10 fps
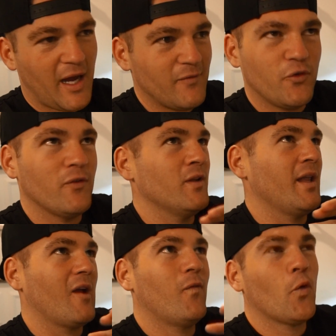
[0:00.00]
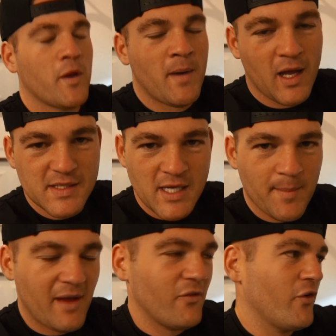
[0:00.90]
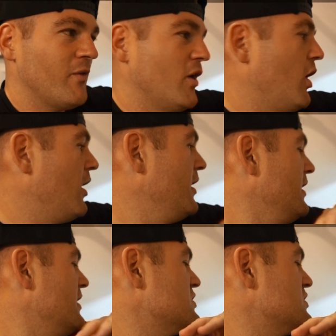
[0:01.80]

I've driven like 40 miles on them, haven't driven at all.